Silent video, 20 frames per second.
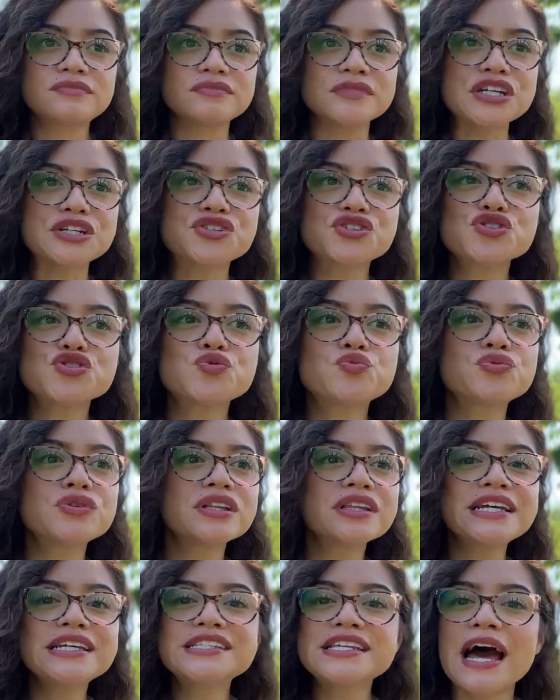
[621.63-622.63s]
just
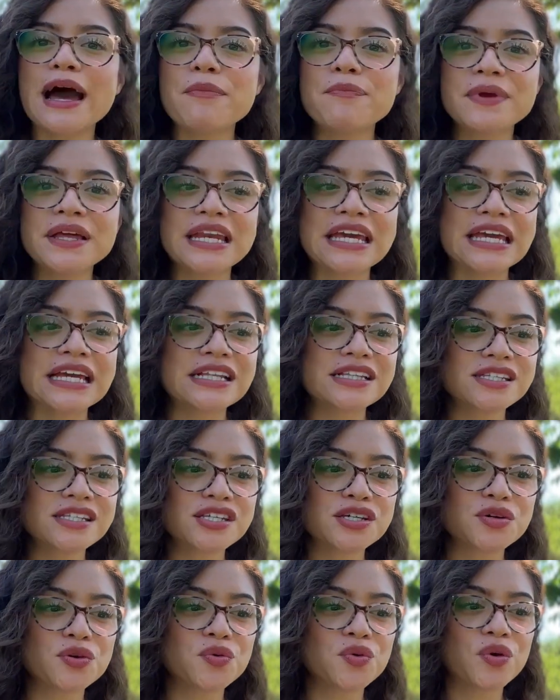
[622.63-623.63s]
really tapping
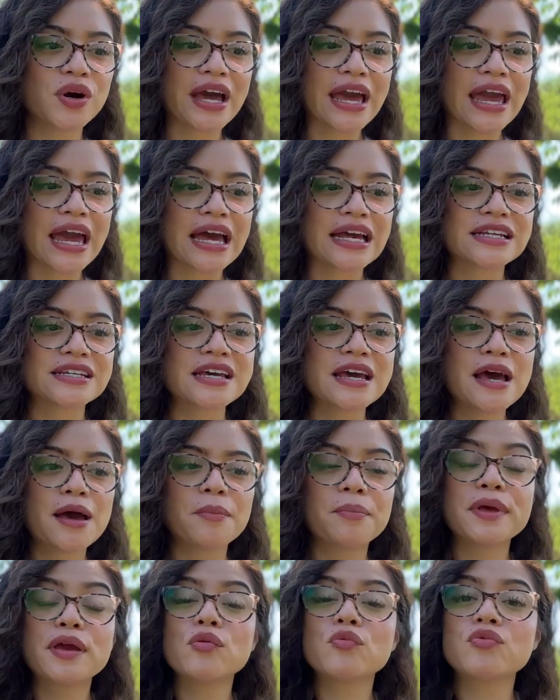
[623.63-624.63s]
into and
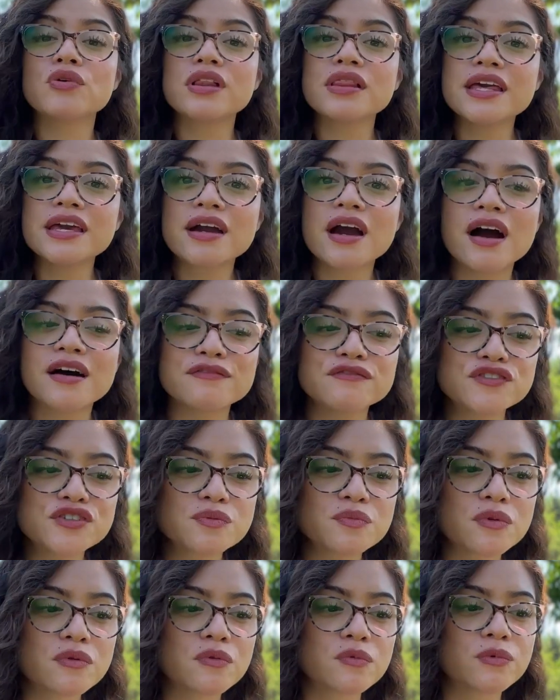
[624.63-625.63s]
being really
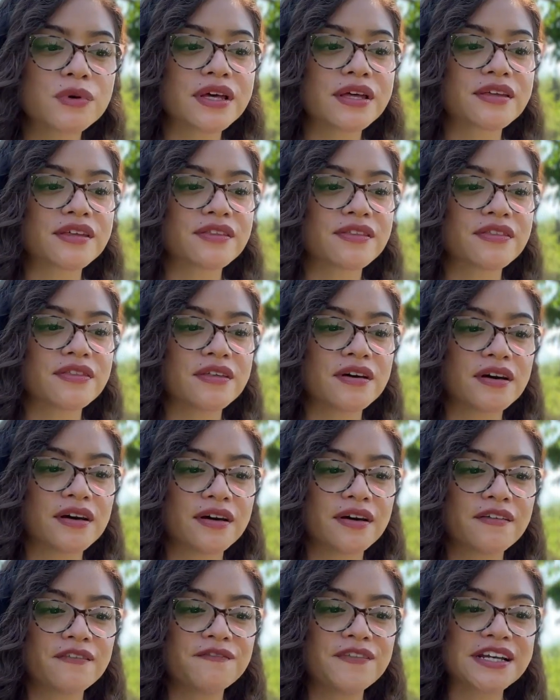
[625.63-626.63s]
comfortable with
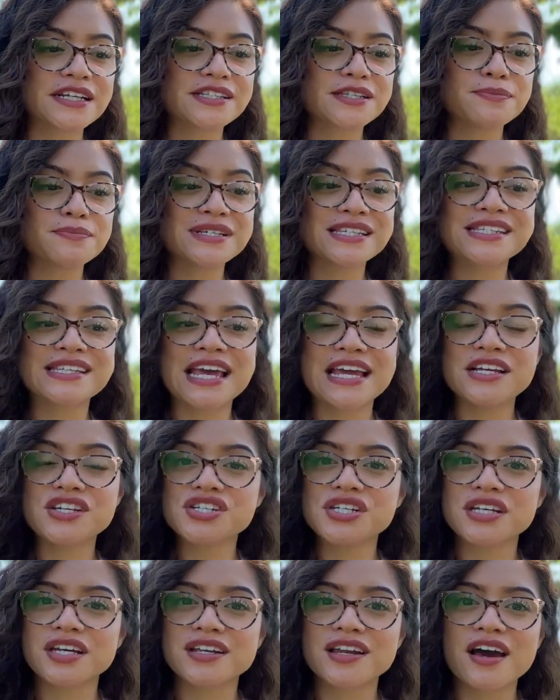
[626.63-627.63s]
the
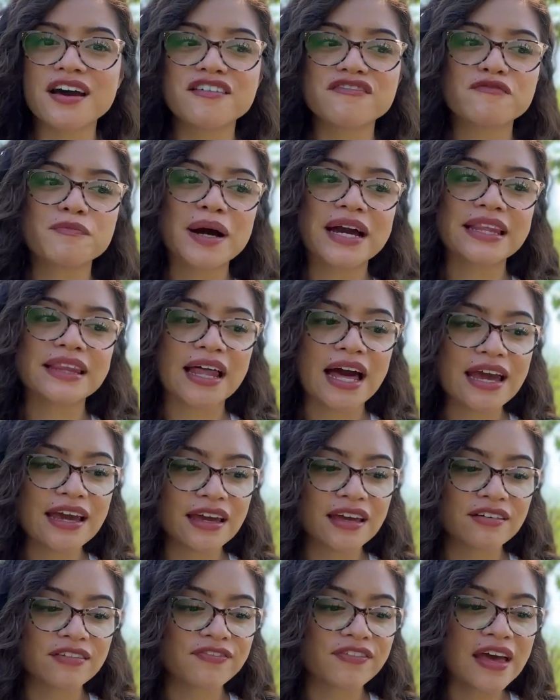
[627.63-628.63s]
victimization of my
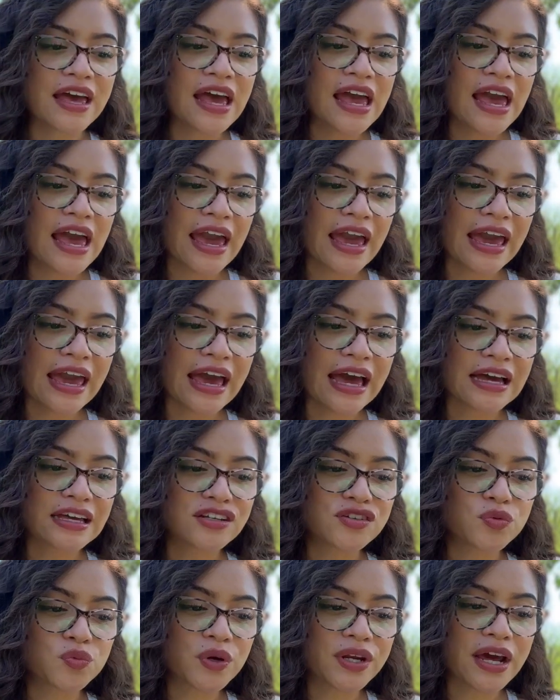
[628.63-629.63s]
life.
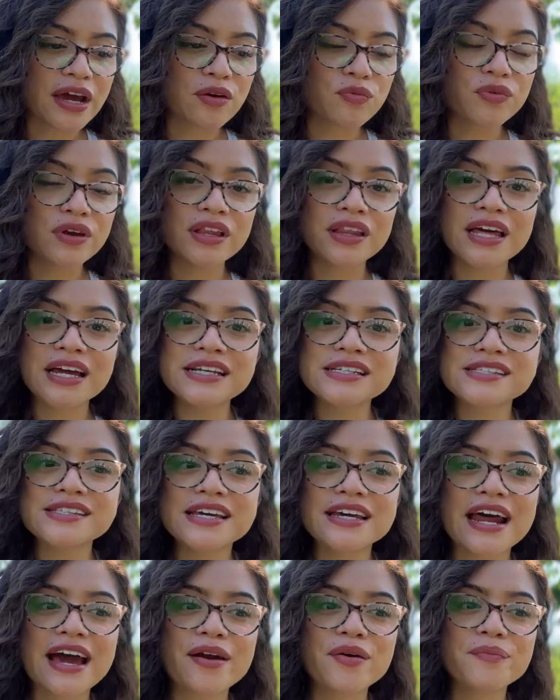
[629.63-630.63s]
And when I realized
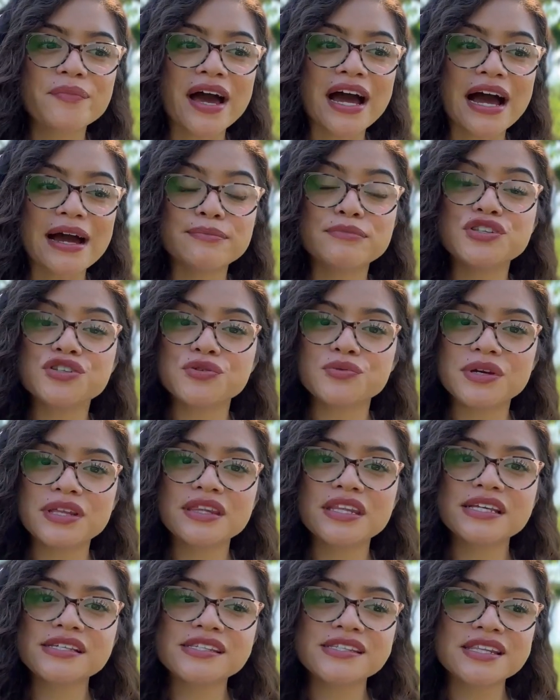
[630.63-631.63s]
that I'm
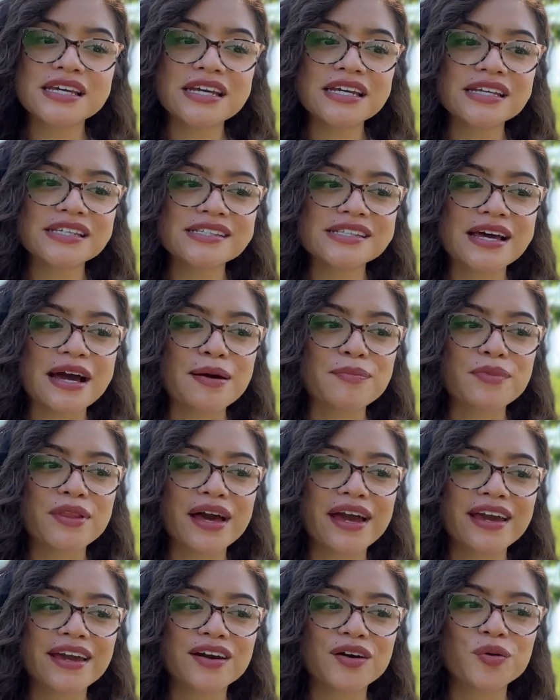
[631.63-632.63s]
doing these things, I'm
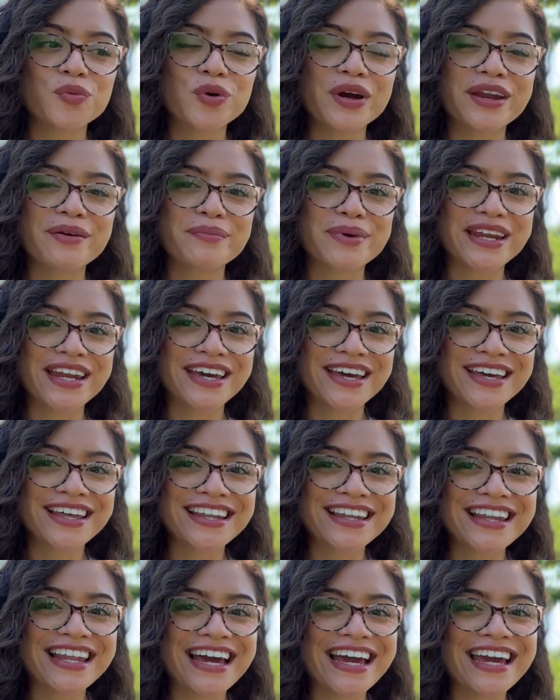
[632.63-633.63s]
like, wait a minute,
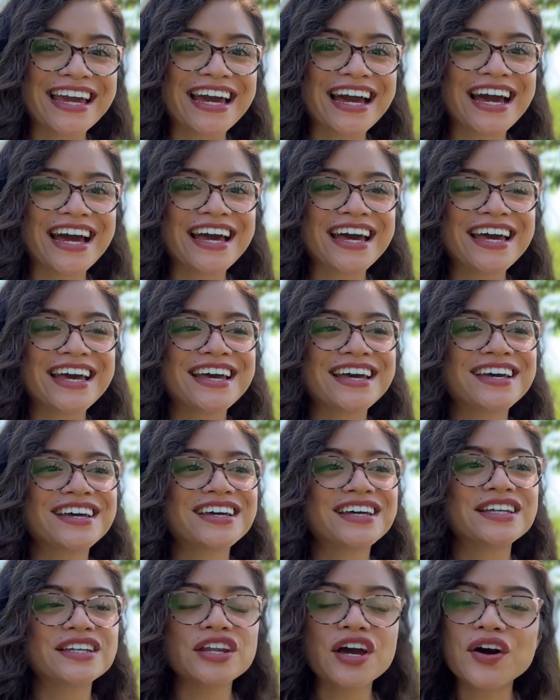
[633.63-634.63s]
like
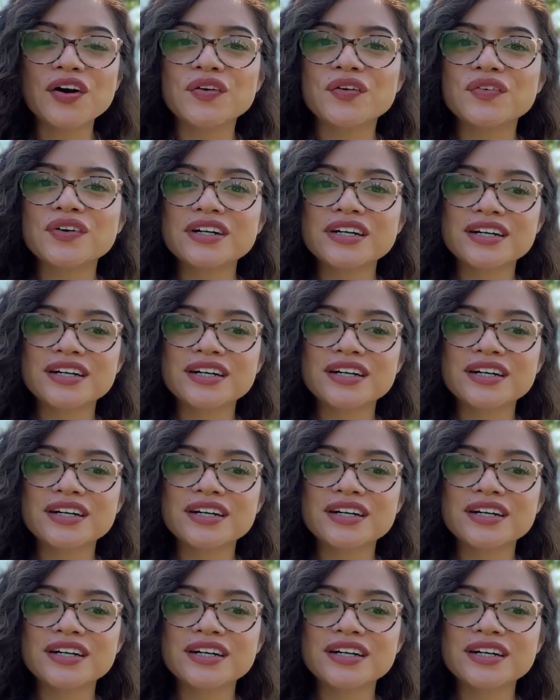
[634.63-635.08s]
no,